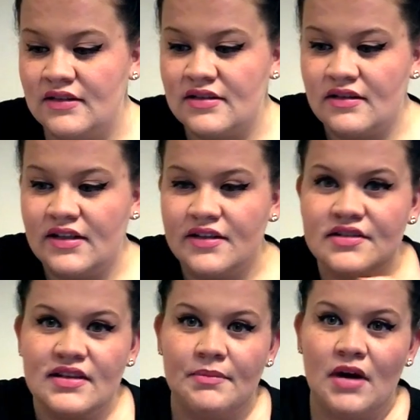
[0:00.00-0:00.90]
So
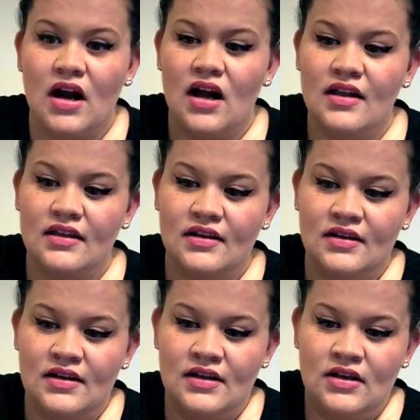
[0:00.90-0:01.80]
here's the broth
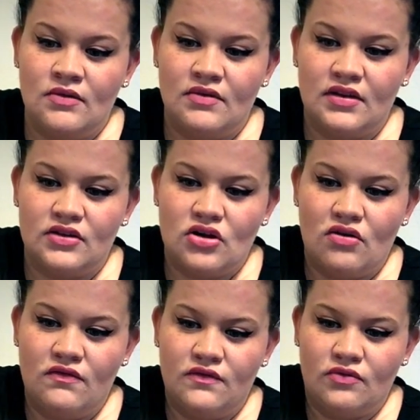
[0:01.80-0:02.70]
with the
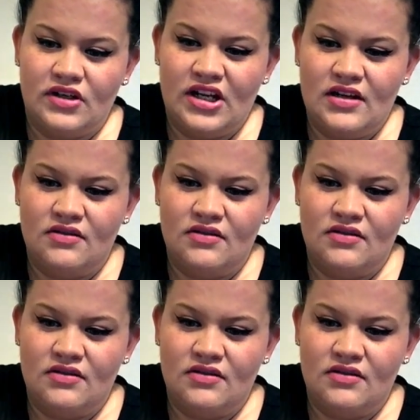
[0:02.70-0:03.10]
tofu in it.